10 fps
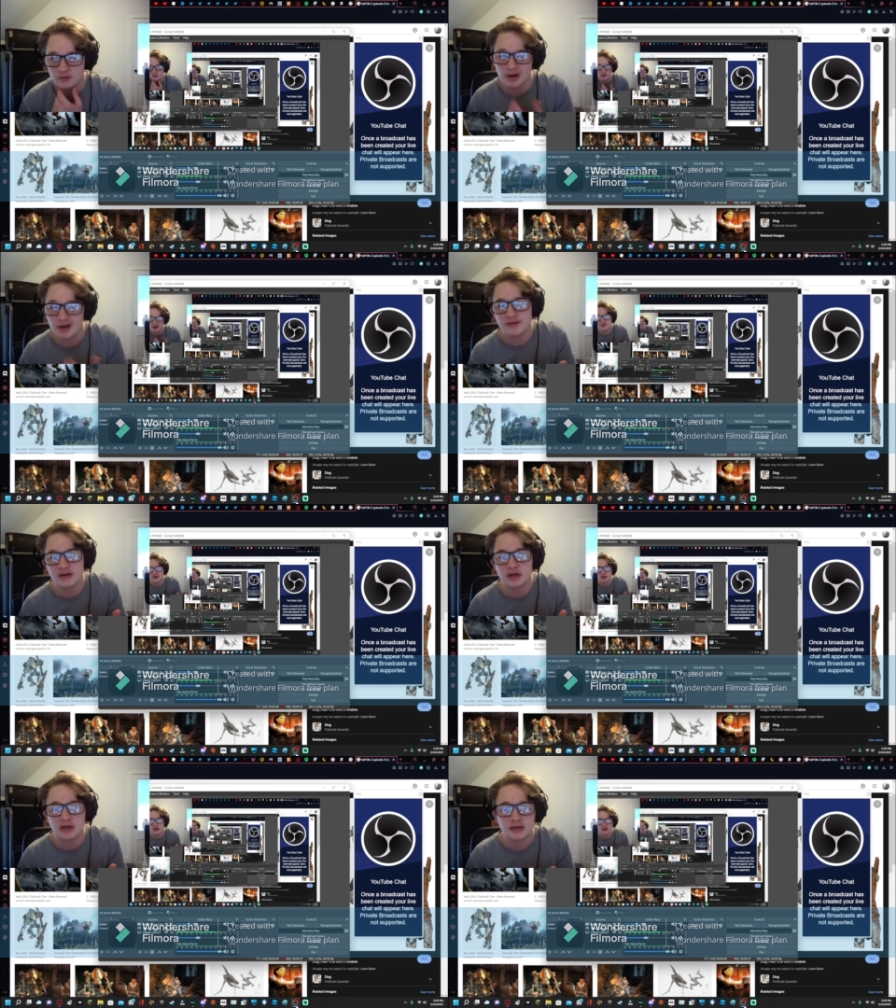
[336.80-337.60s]
Gravity
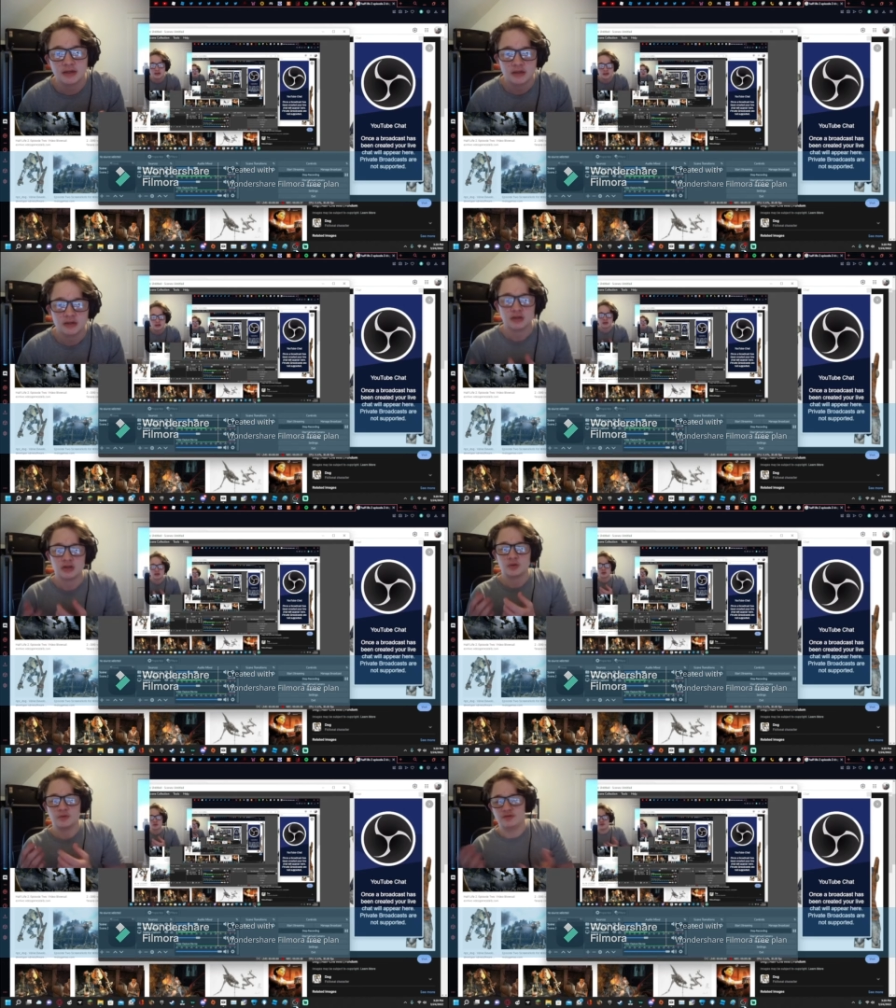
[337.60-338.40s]
gun,
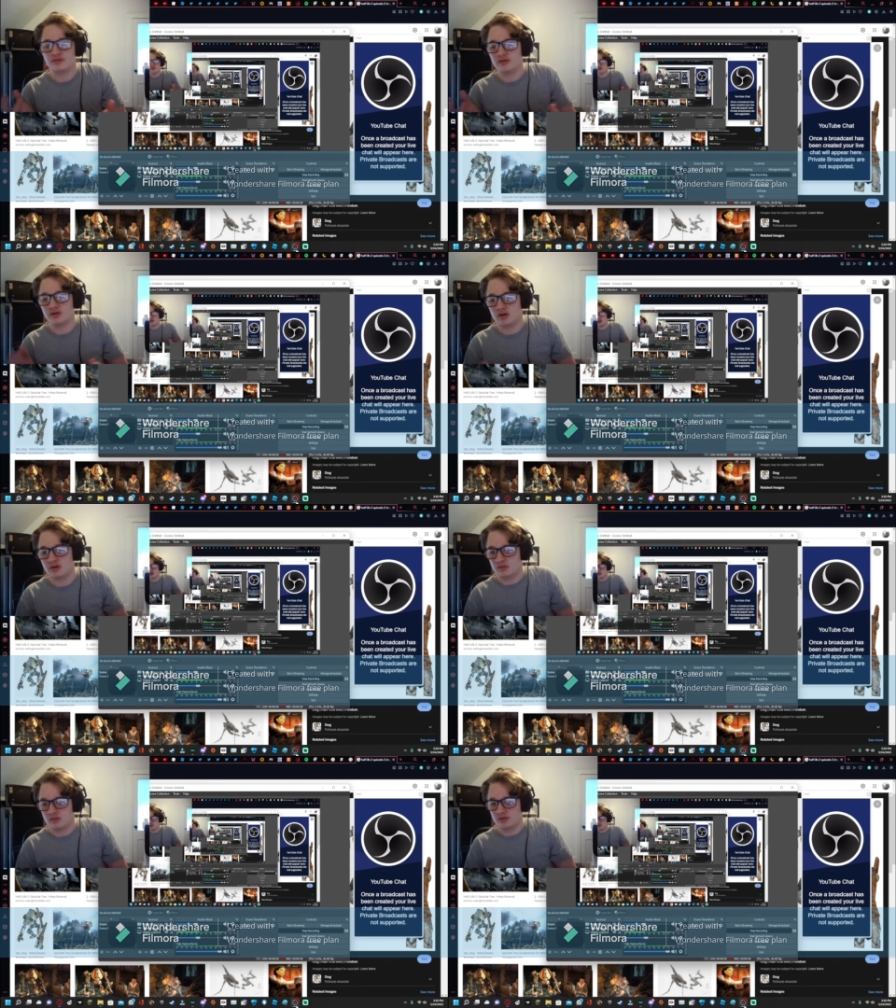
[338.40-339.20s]
which is, you know,
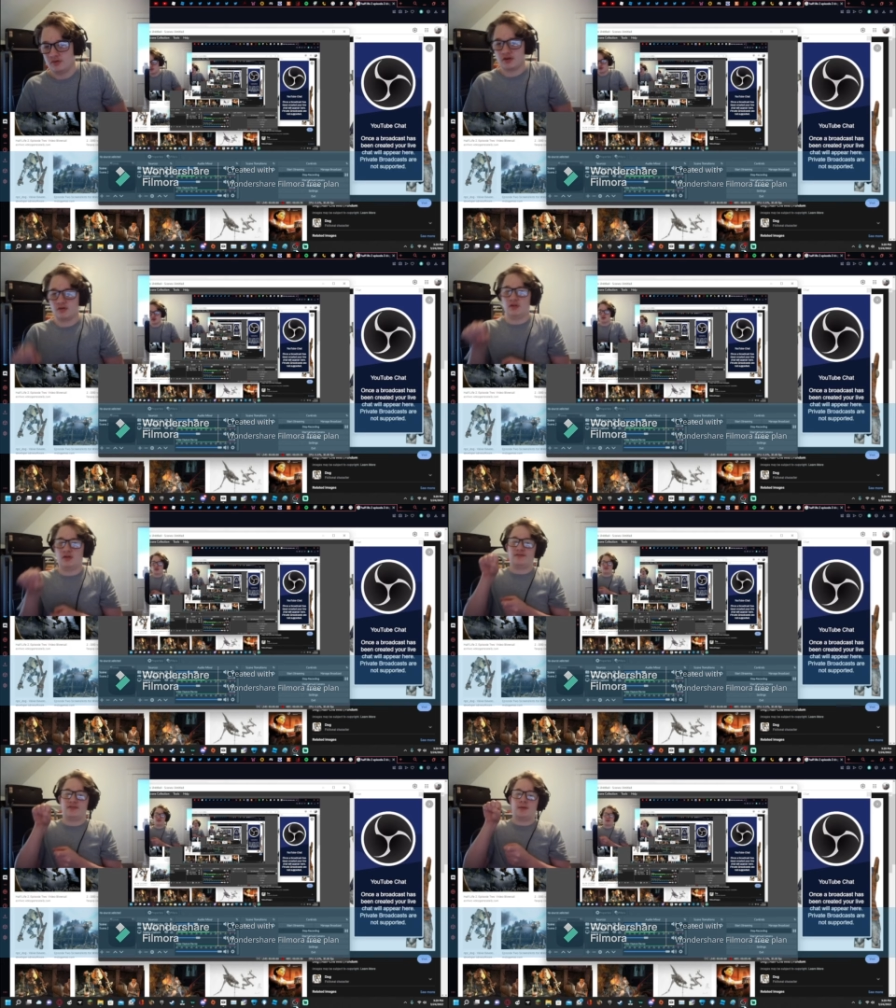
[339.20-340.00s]
can
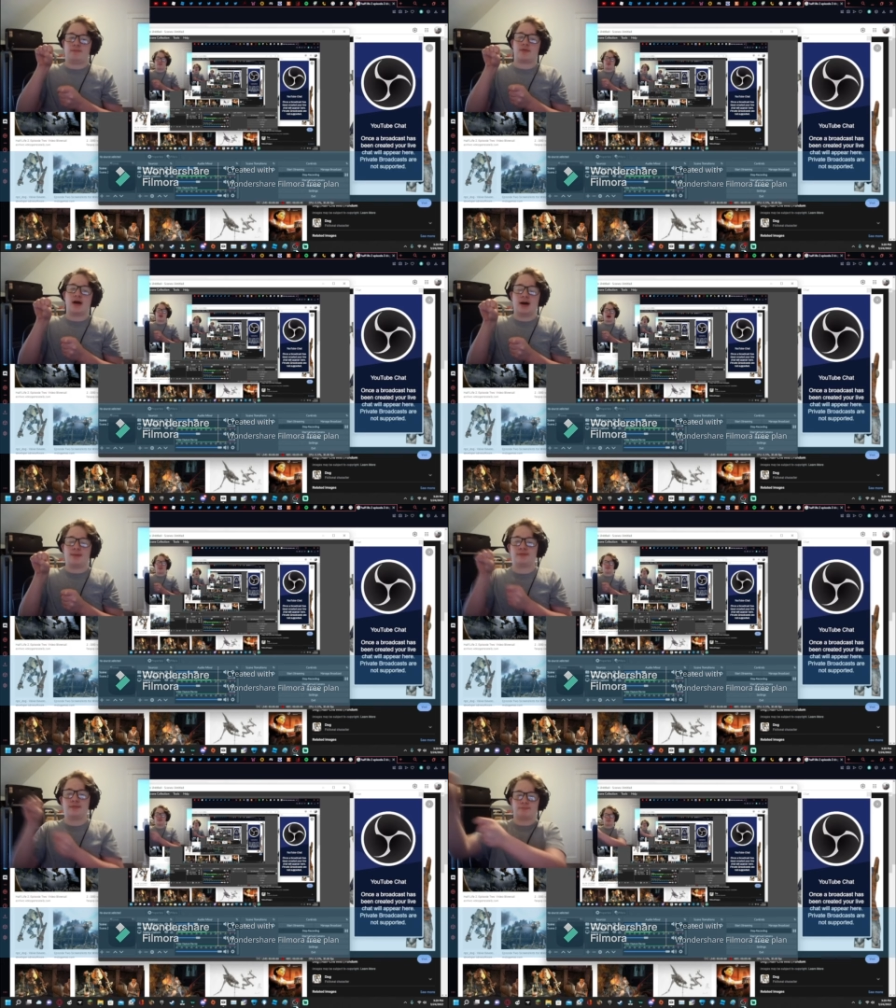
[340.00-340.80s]
lift up
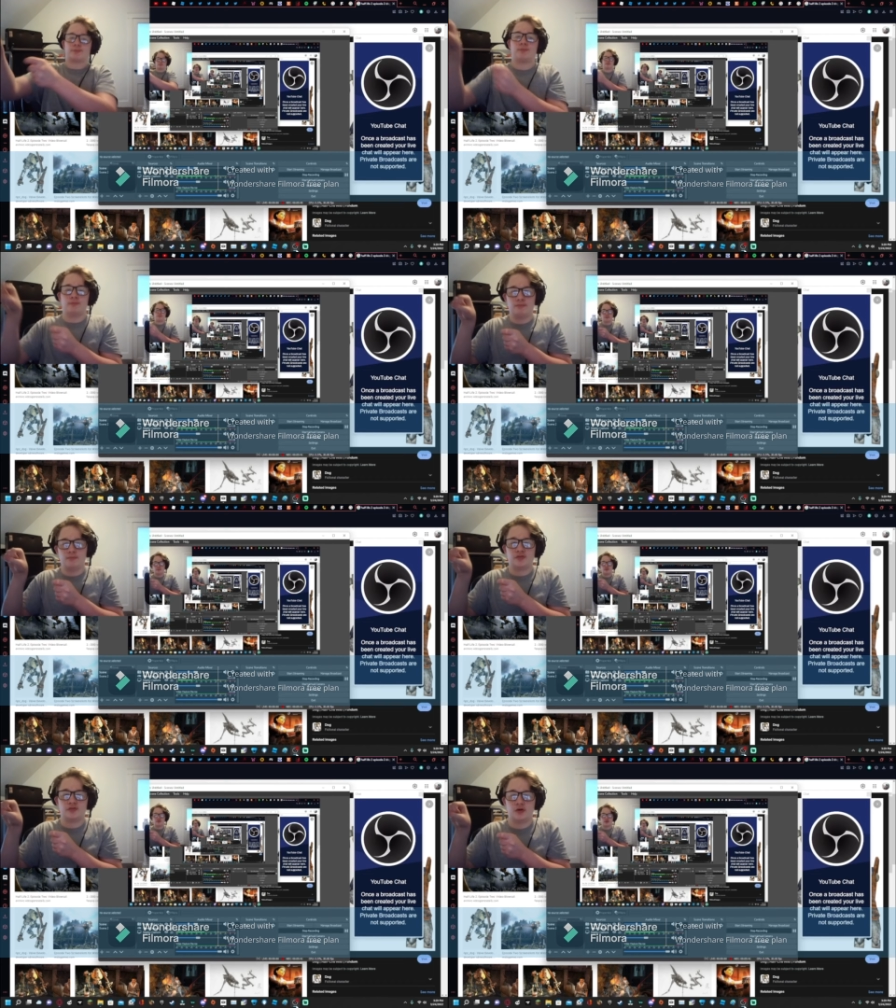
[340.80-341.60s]
props,
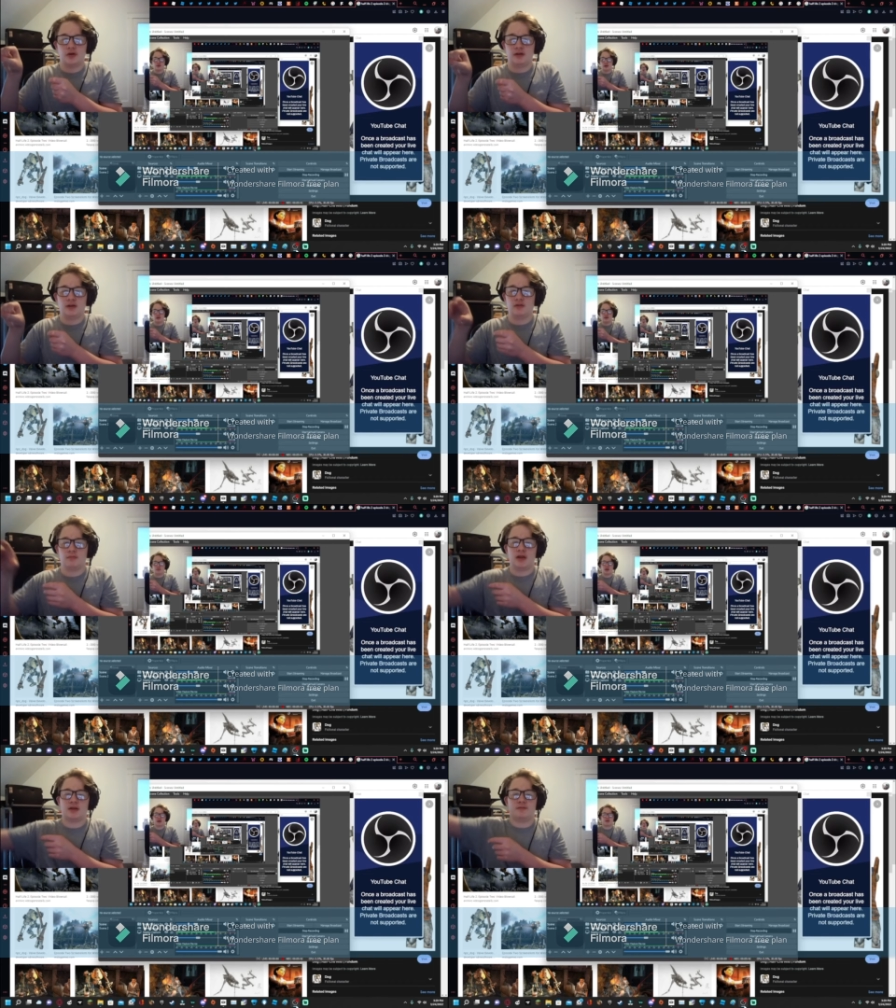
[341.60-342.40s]
shoot it, and
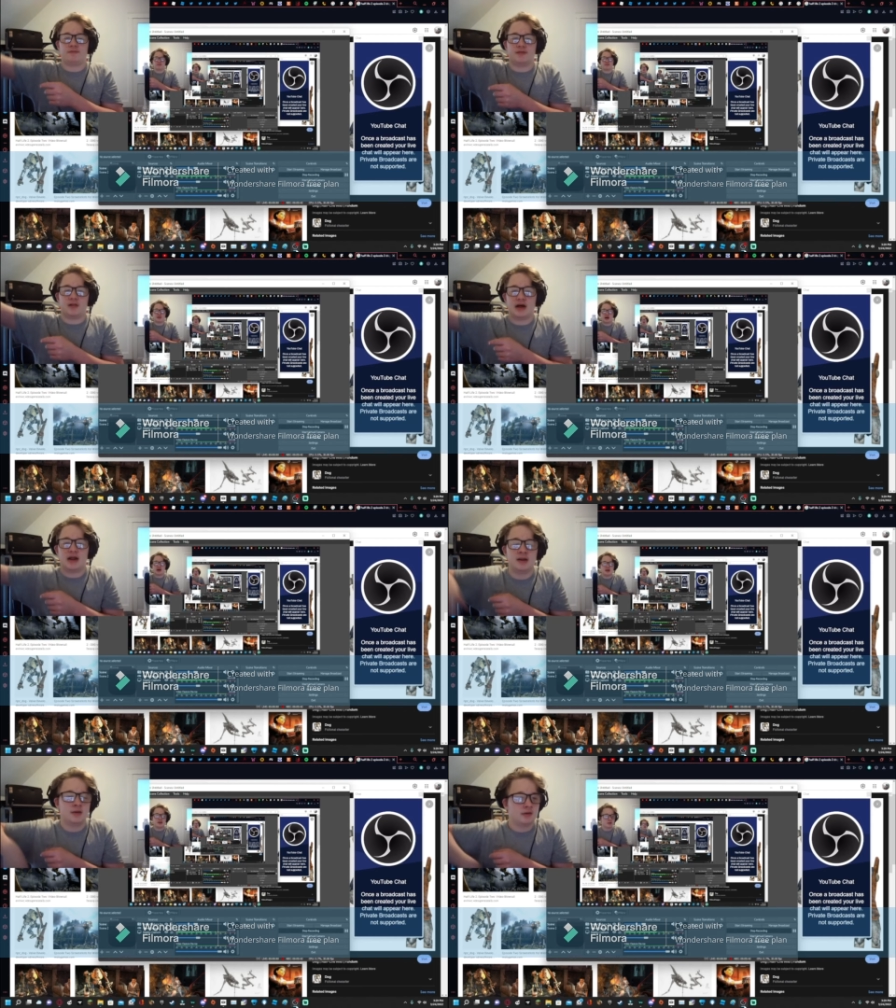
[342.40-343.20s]
make it fly.